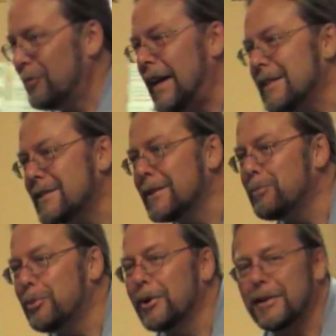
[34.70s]
That's
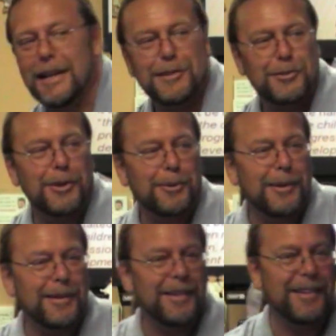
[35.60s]
the poor taste
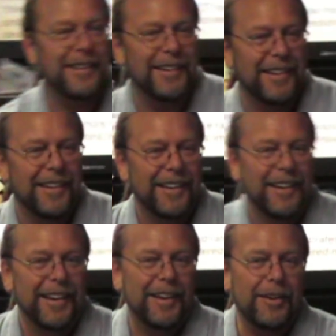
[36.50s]
joke.
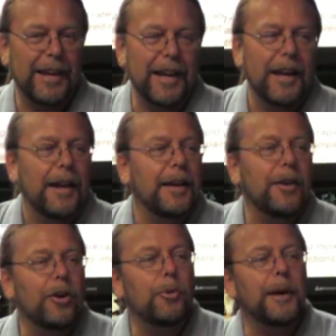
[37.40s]
Okay,
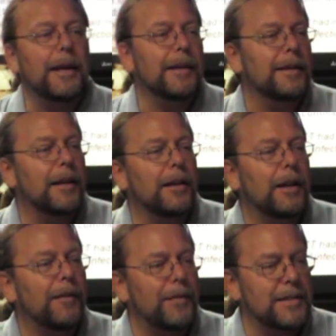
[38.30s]
now nobody can tell
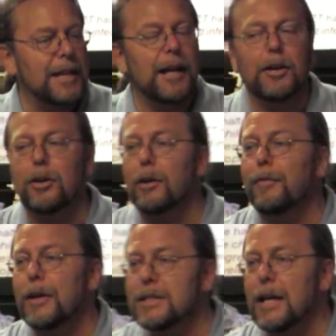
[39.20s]
if he's taken it or
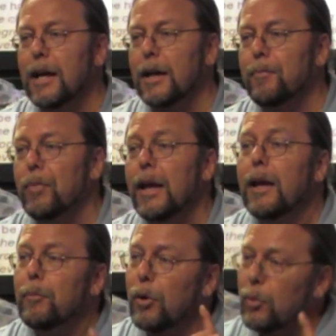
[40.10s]
if he's not,
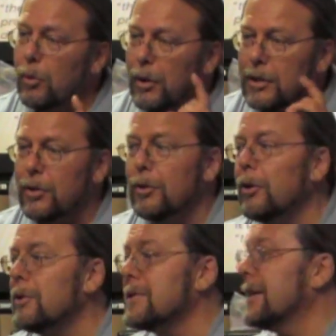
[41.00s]
but what we do
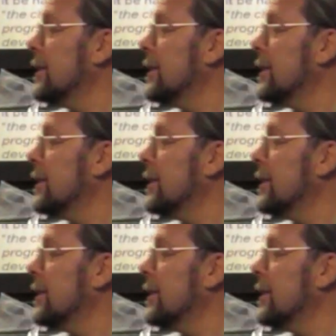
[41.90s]
know is